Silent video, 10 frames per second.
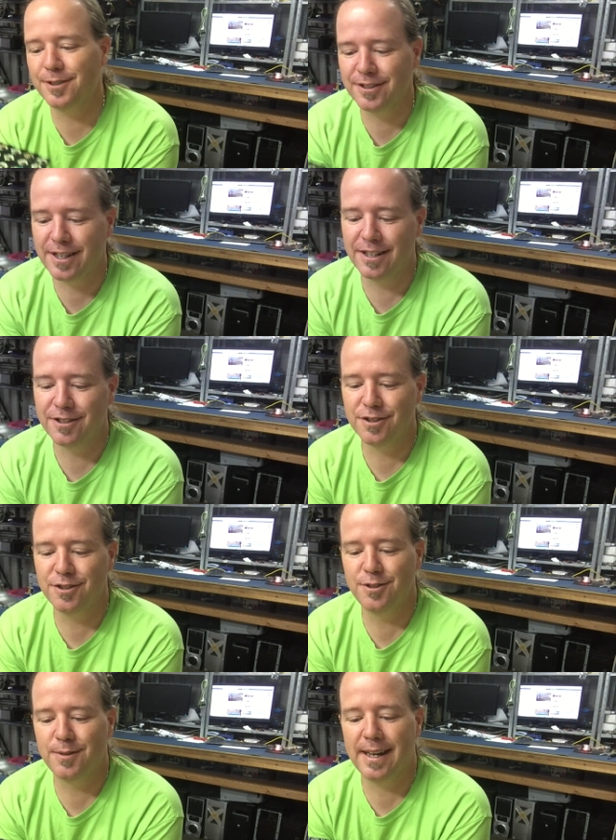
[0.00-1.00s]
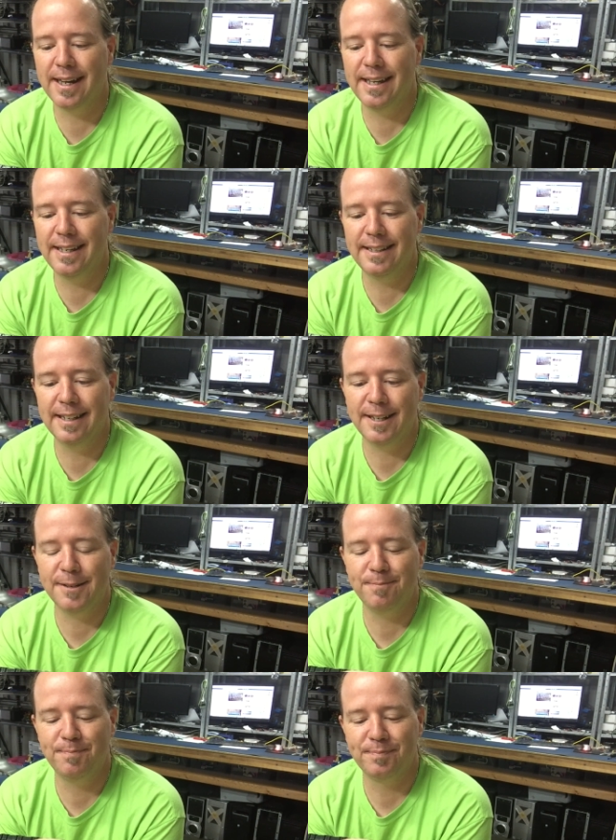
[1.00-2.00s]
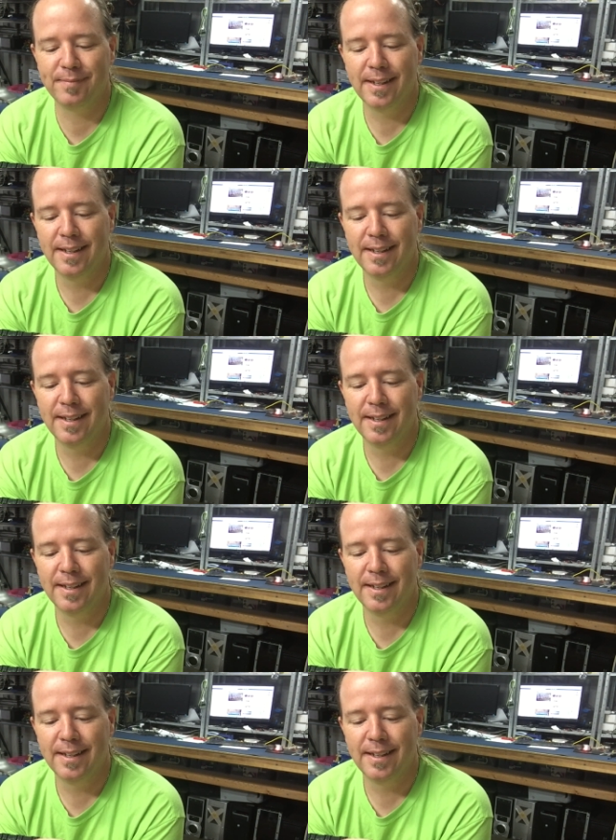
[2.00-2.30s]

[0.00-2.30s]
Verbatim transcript: We're just going to do a, um,